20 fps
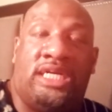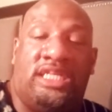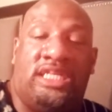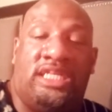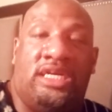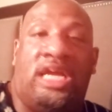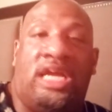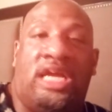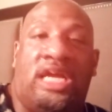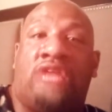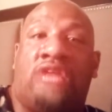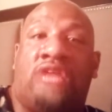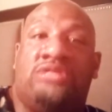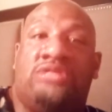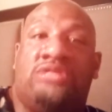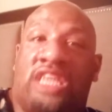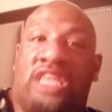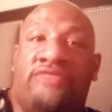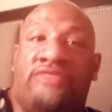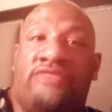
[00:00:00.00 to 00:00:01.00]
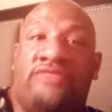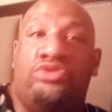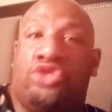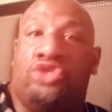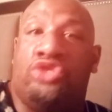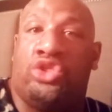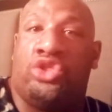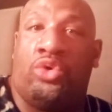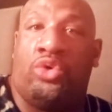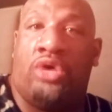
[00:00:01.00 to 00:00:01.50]
Like you say, if you
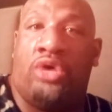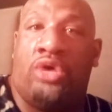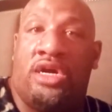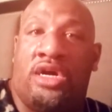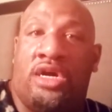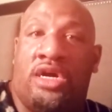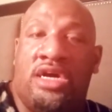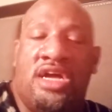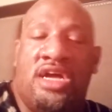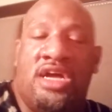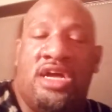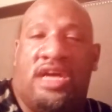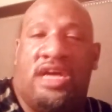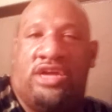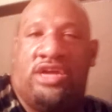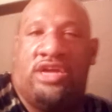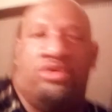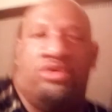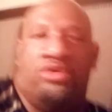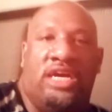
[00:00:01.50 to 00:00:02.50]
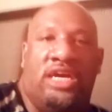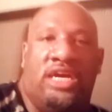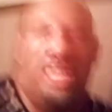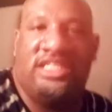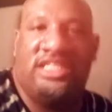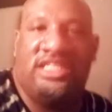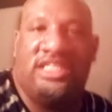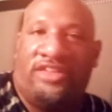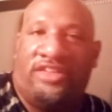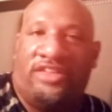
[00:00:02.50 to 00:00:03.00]
short and you easy to
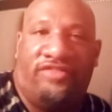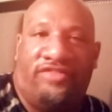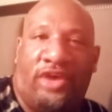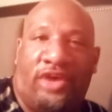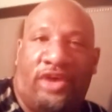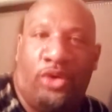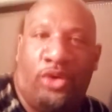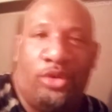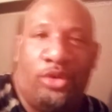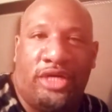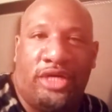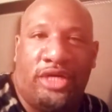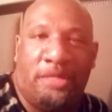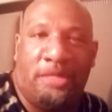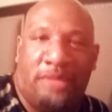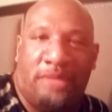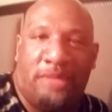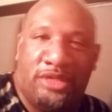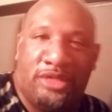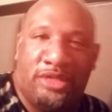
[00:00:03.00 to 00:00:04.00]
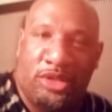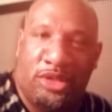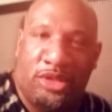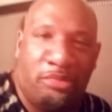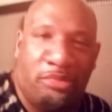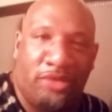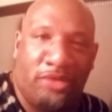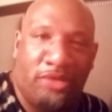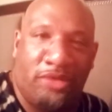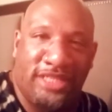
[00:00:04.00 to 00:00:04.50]
fold up and to
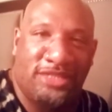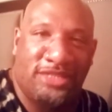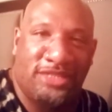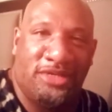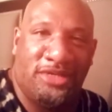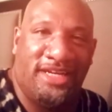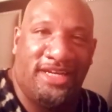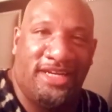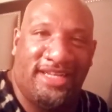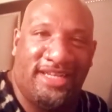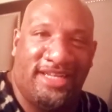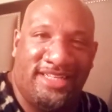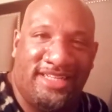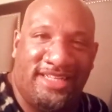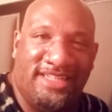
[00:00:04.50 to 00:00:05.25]
press, honey,